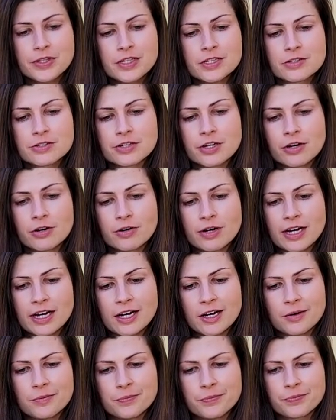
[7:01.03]
So
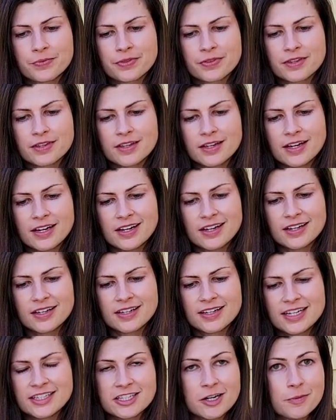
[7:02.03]
um, uh,
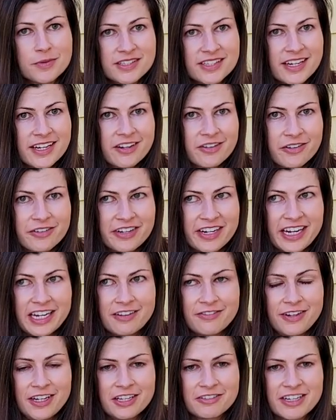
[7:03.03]
it's almost like ordering at a
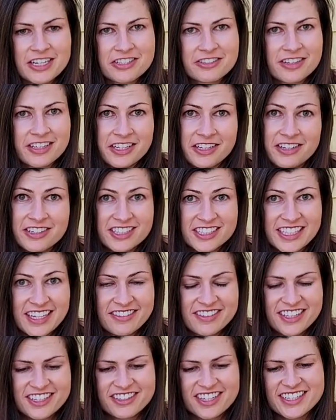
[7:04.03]
vegan restaurant. You just have
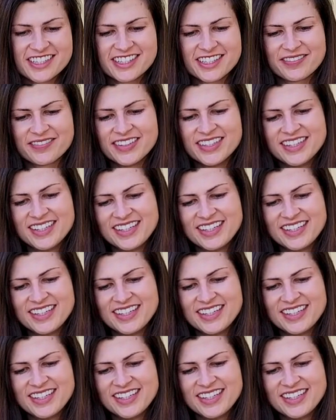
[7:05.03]
to trust them.